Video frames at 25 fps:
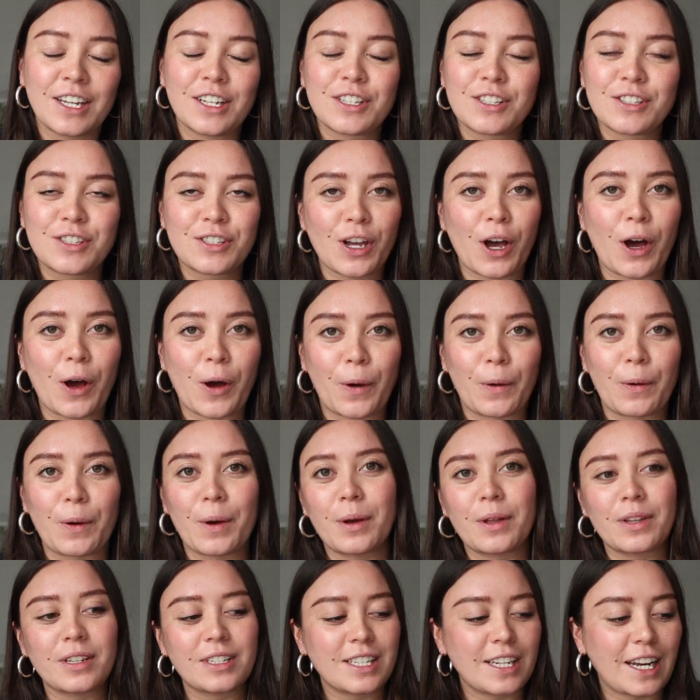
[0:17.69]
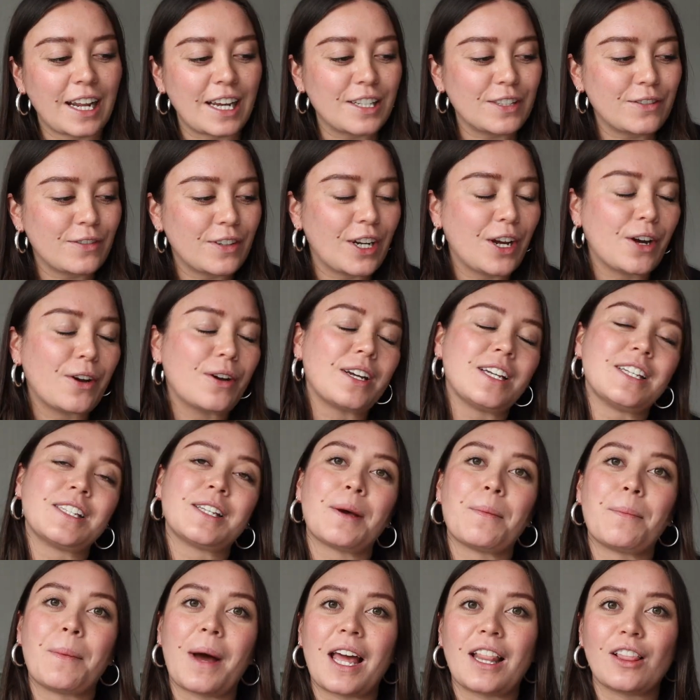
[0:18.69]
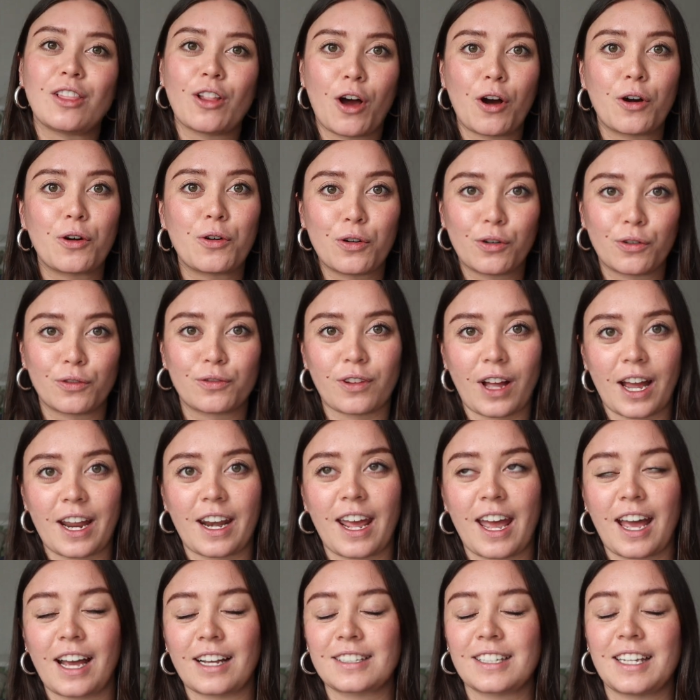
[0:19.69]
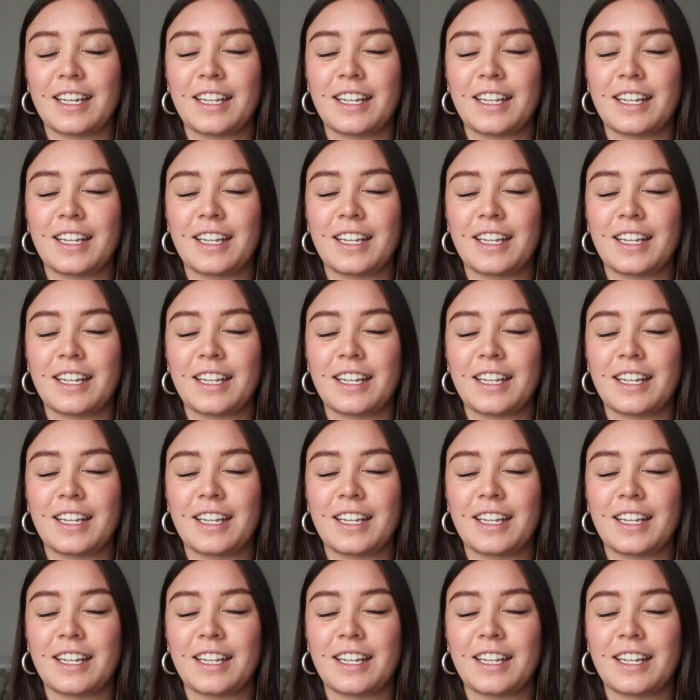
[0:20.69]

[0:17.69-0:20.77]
So today's video is my long haul flight hacks,